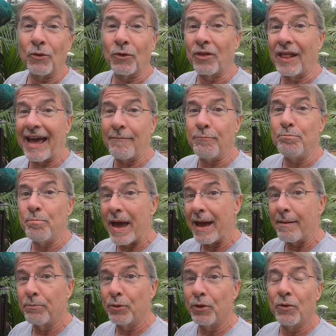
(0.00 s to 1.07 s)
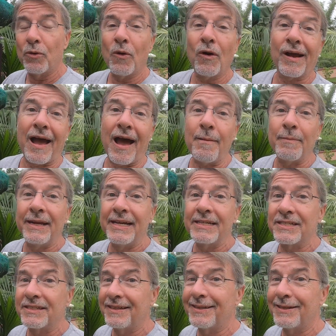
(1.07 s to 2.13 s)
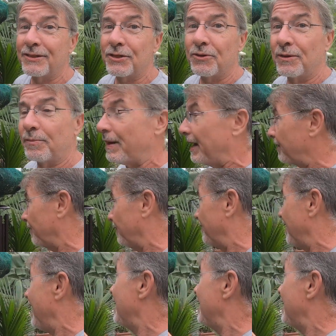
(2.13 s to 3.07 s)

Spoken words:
or they'll have bamboo, or a combination of the two in the background.